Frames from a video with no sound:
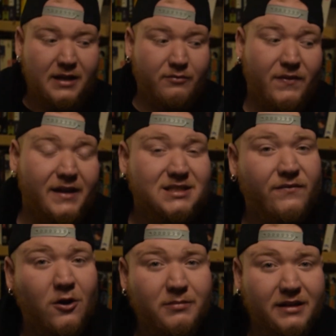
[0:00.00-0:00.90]
Like with this
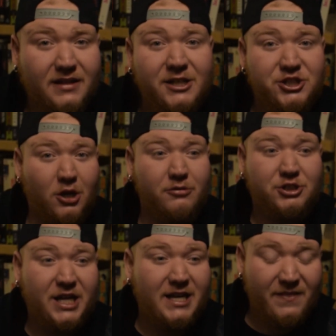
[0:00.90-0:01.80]
film, like they show
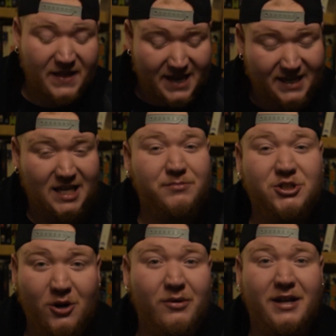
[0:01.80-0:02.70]
shit and they keep
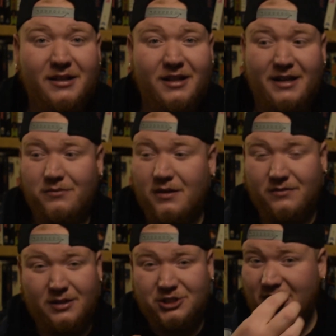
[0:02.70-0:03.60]
showing it. Like the
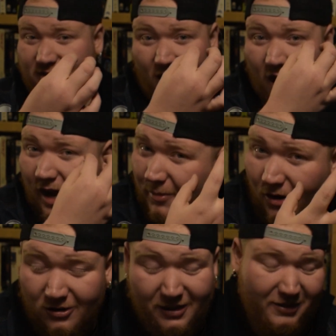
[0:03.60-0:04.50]
the chick's
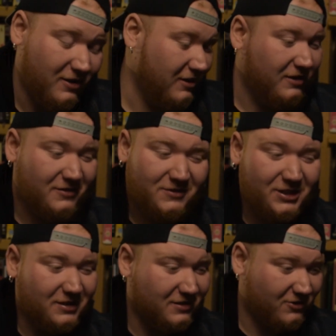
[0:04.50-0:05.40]
eyeball, like
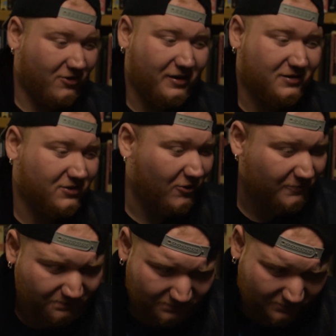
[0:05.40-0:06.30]
Jesus Christ. So